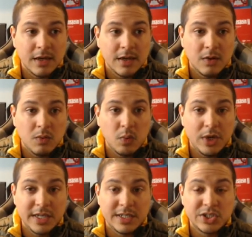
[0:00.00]

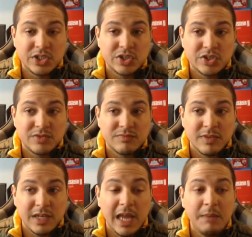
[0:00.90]
which
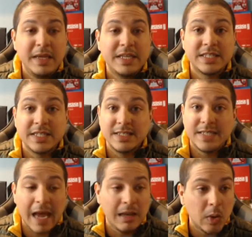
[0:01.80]
led me to
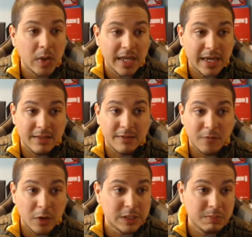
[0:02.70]
downloading it in the
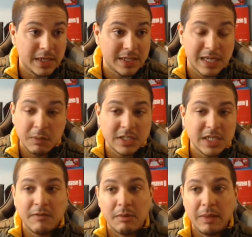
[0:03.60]
first place. I wasn't
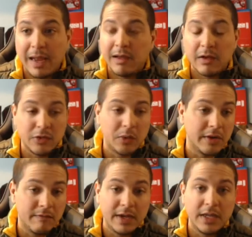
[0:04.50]
even planning on doing a
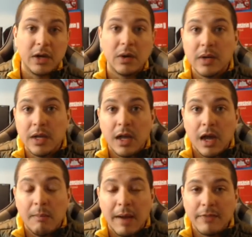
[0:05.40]
video
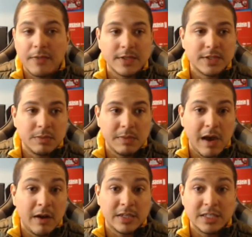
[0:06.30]
about this, to be
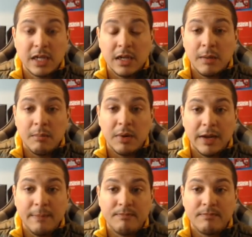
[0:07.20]
honest.
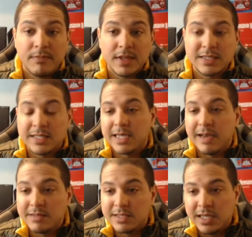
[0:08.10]
But since I've
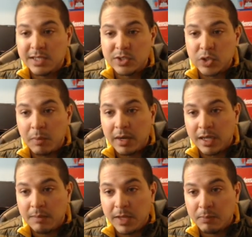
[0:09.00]
seen so many
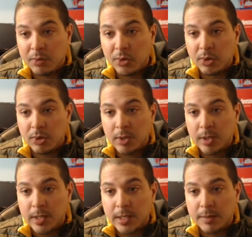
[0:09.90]

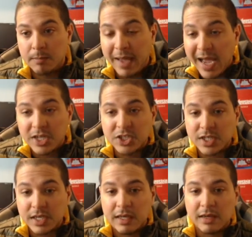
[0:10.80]
people bashing
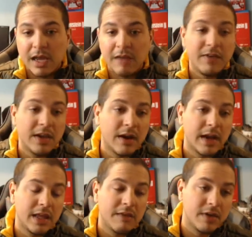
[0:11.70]
it, I figured I'd
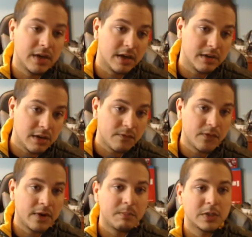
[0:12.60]
give a
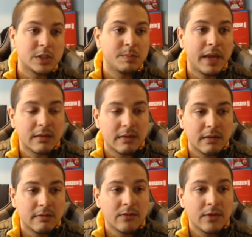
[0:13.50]
different
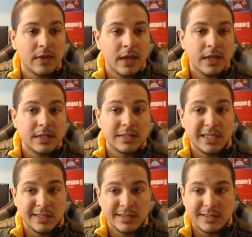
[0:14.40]
perspective,
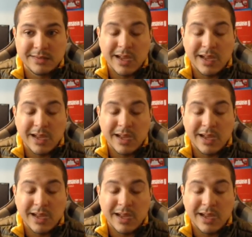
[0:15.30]
since